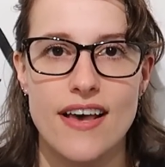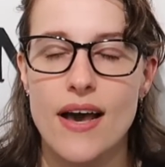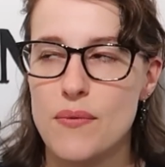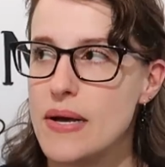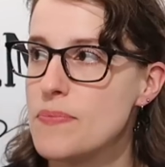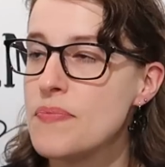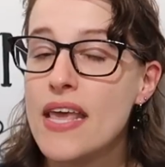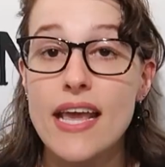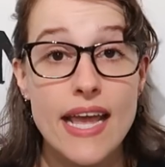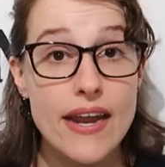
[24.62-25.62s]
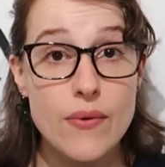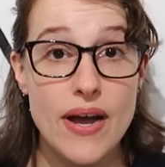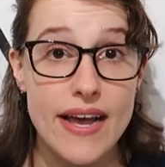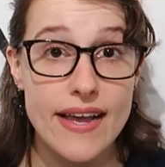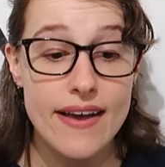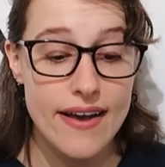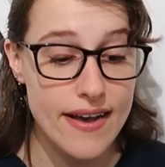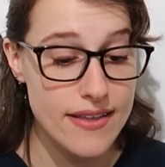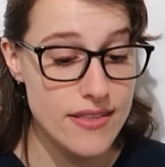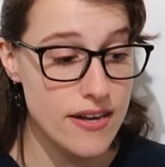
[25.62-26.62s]
Ah, well. Anyway,
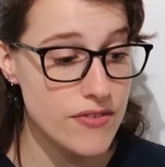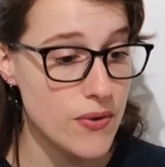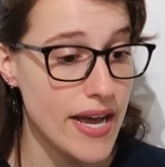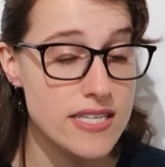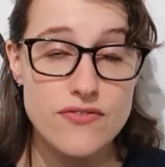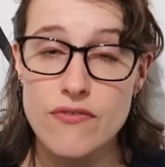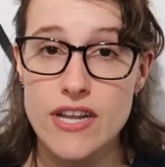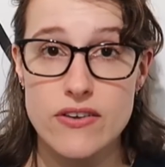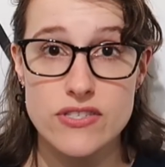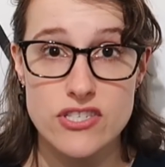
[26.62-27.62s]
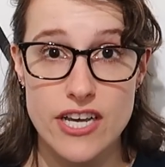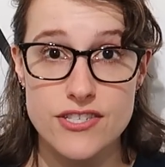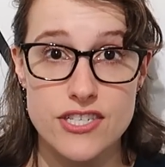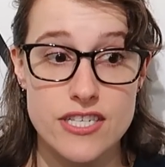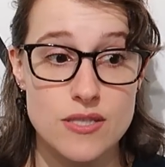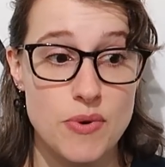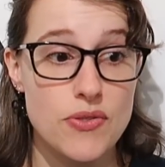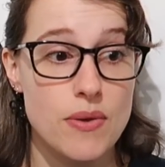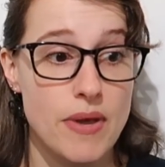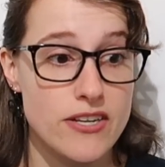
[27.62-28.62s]
uh, a lot of you asked for video suggestions,
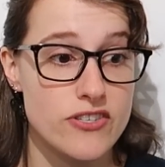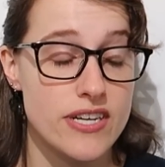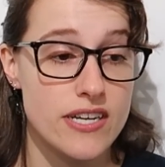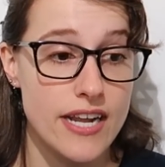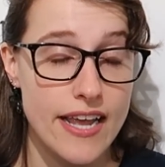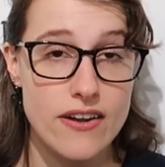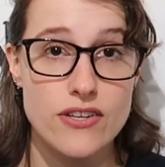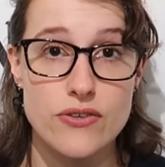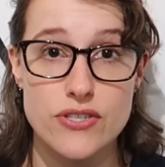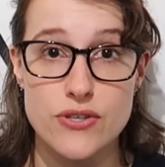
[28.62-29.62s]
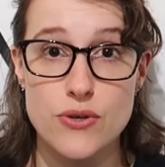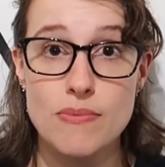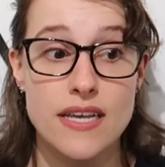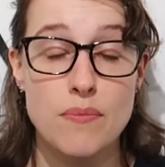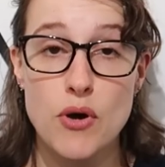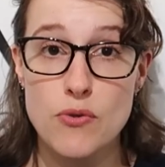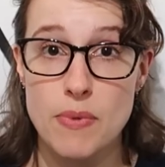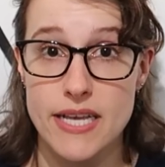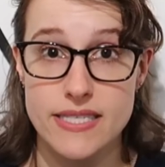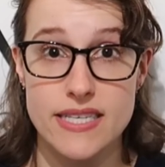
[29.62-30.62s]
both on Patreon and on YouTube. In both
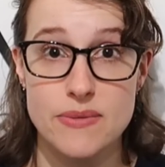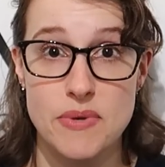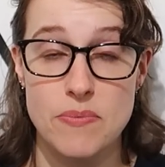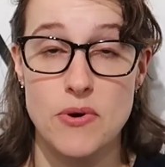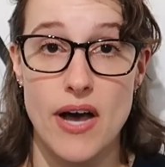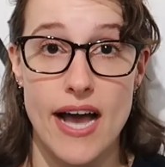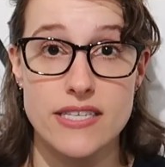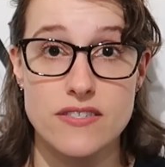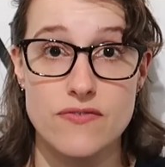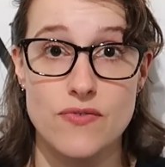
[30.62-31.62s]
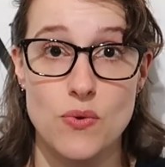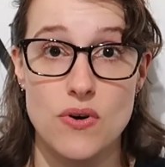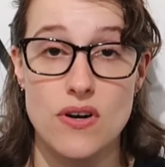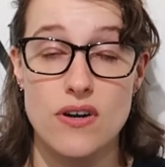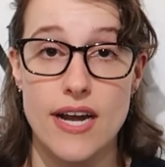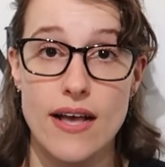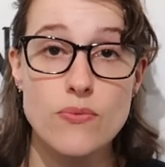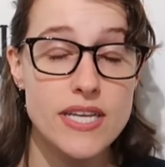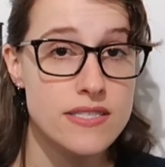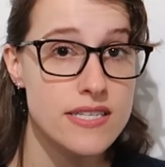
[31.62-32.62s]
places, people asked for
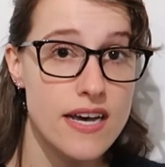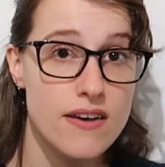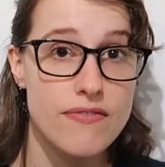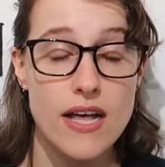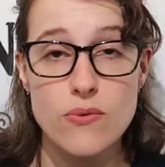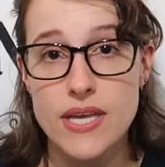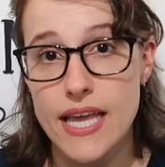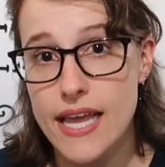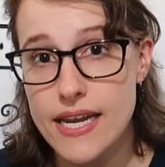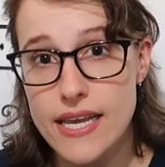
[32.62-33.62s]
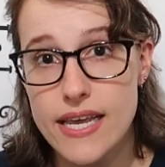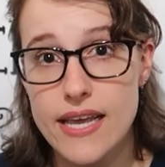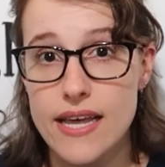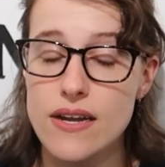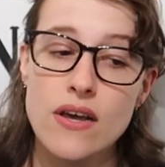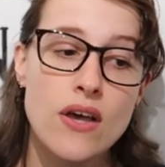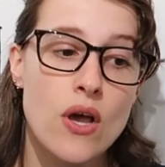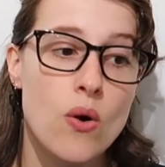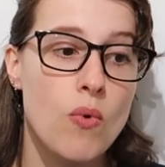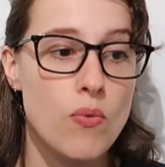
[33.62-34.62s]
Halloween stuff, Halloween candy, and
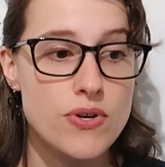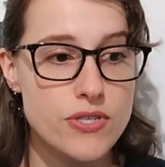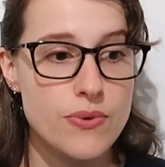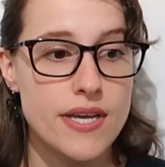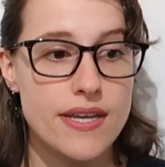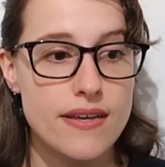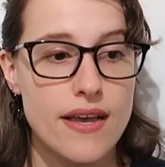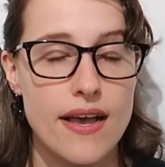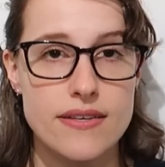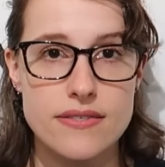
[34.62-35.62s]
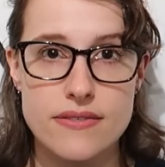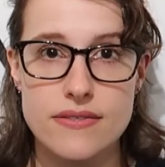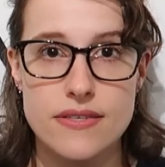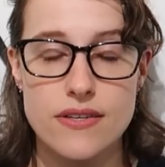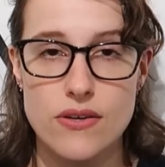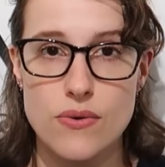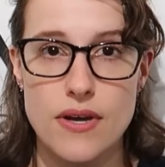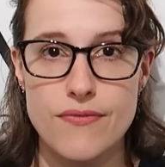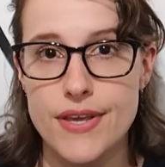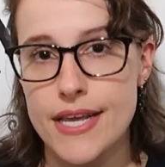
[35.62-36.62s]
what we're doing as, you know,
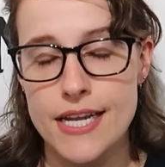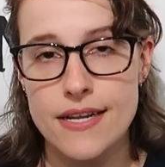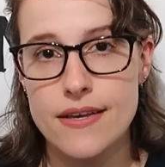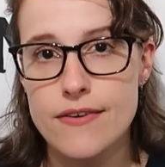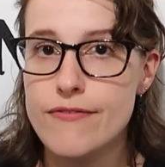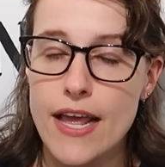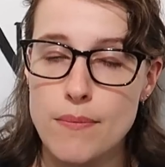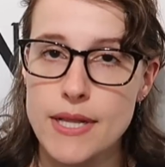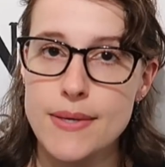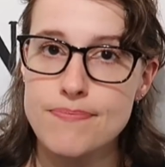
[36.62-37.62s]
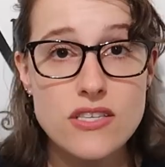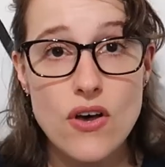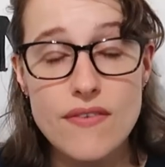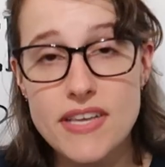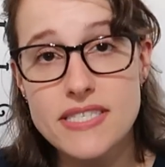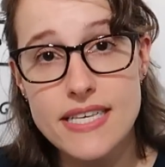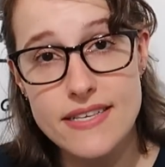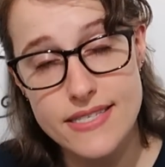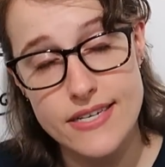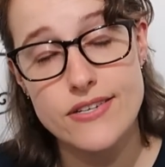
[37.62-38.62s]
a vegan family. So obviously,
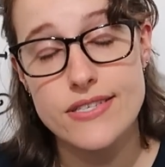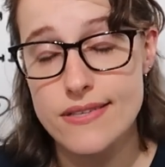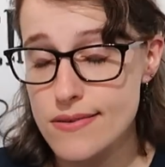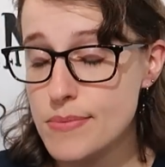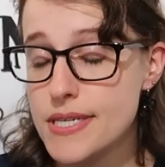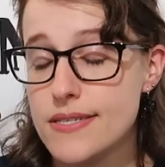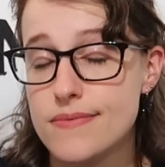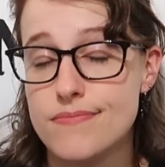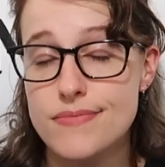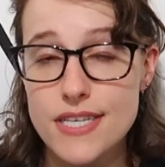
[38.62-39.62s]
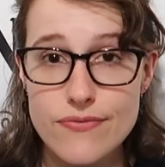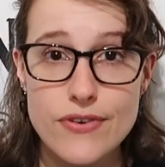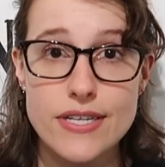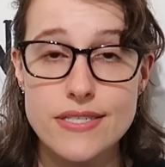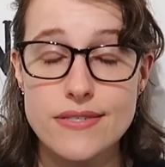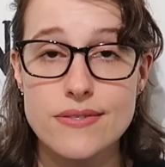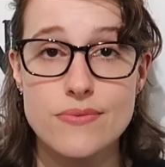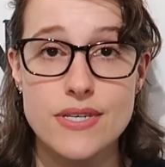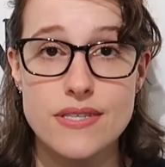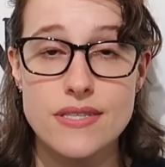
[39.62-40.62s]
this year is a little bit different
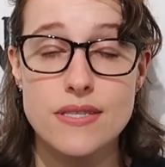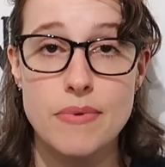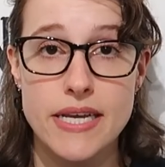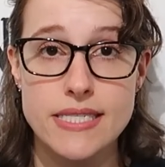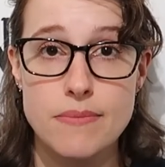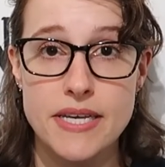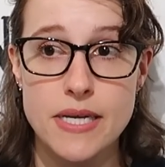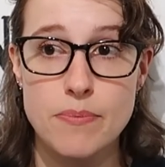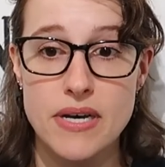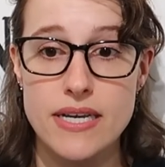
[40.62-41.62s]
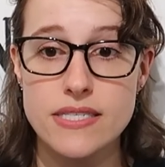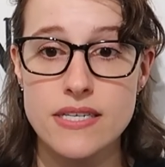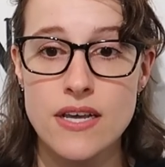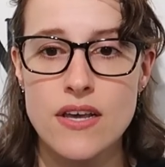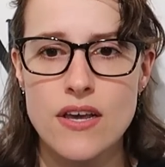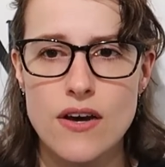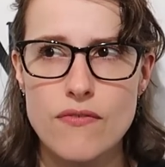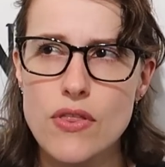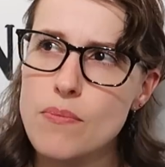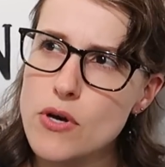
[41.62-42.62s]
with the pandemic, but
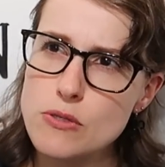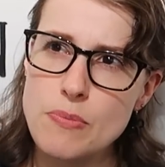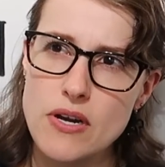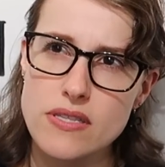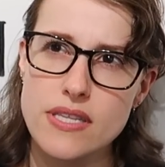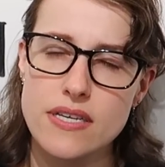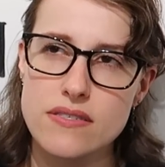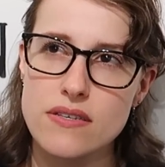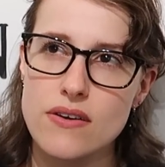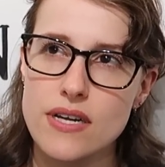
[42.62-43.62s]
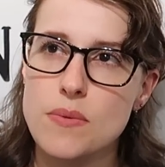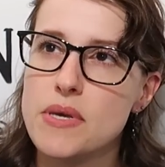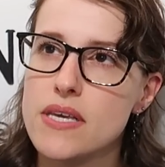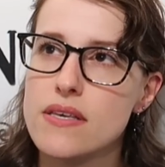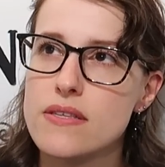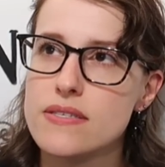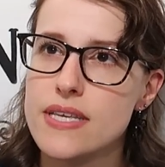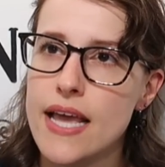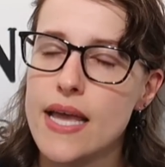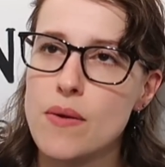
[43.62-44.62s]
for the most part, things are going to be the
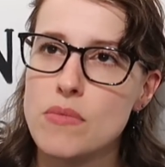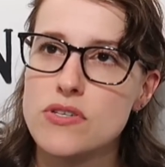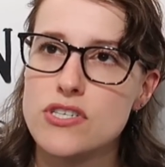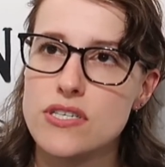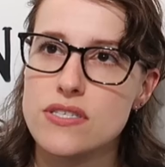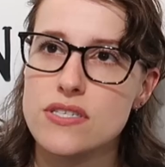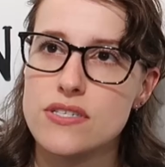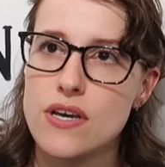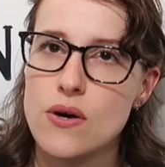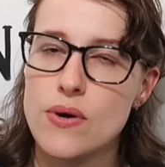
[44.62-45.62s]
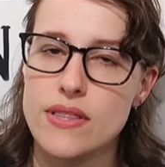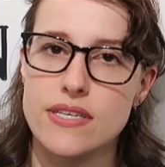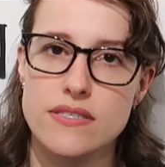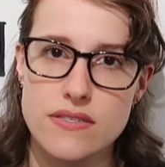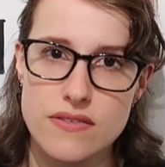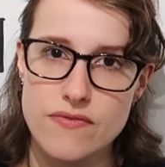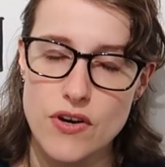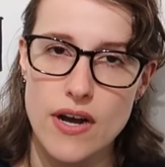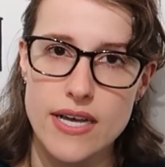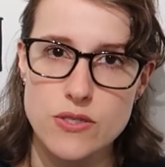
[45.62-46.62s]
same. Just know, at least
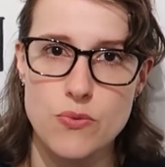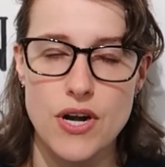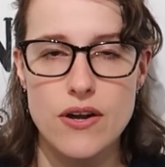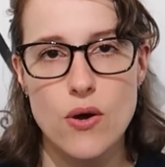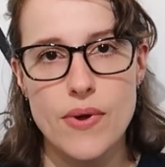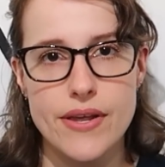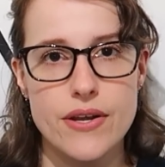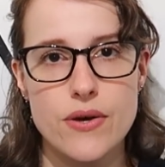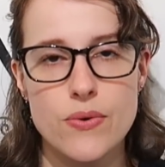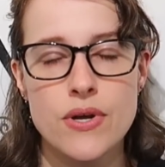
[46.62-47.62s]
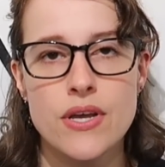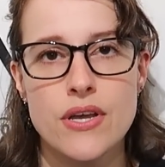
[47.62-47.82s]
for us, we're not going, you know,